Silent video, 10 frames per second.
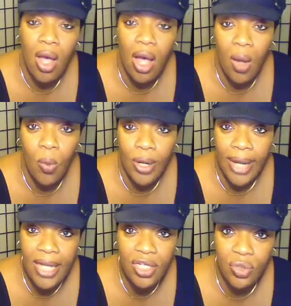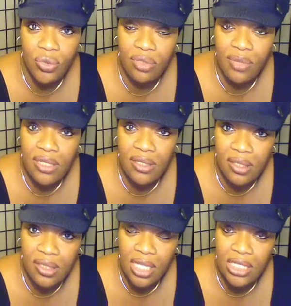What I do to be
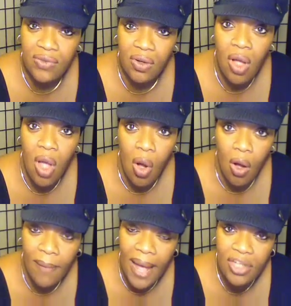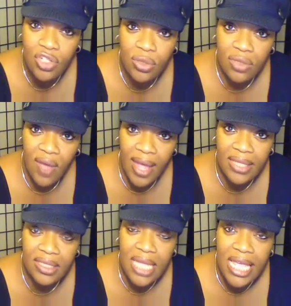successful on my juice
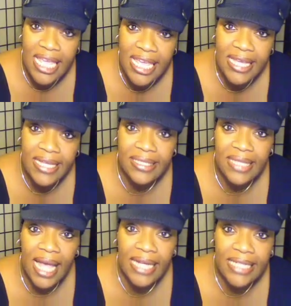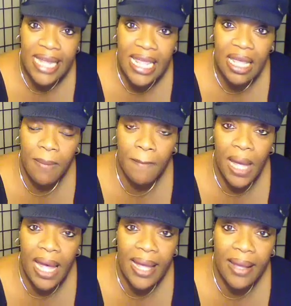fast is I take
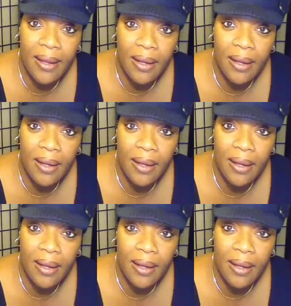my